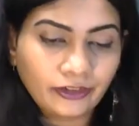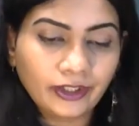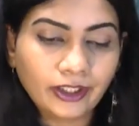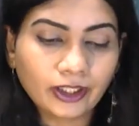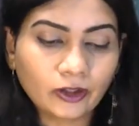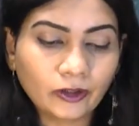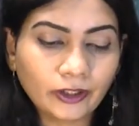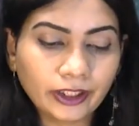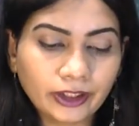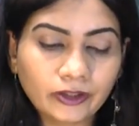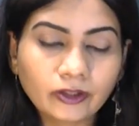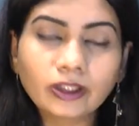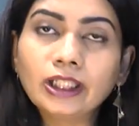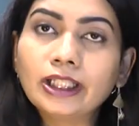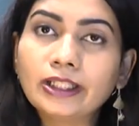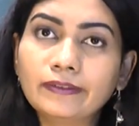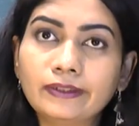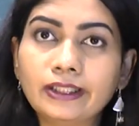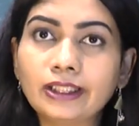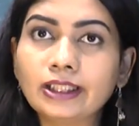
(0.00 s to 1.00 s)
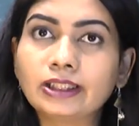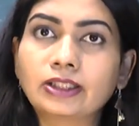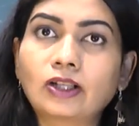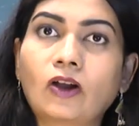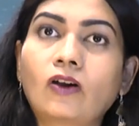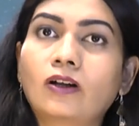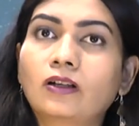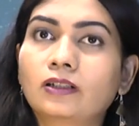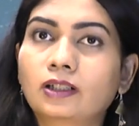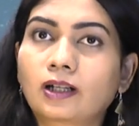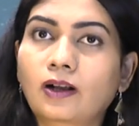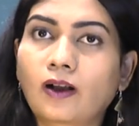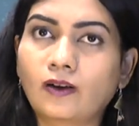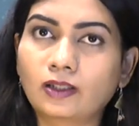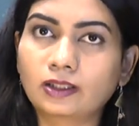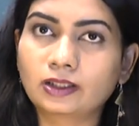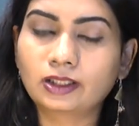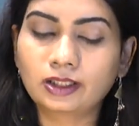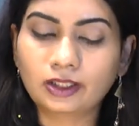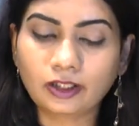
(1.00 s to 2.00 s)
we are going to leave this on
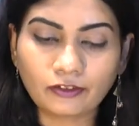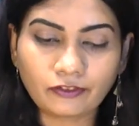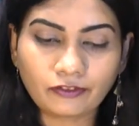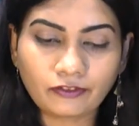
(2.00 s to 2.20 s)
countertop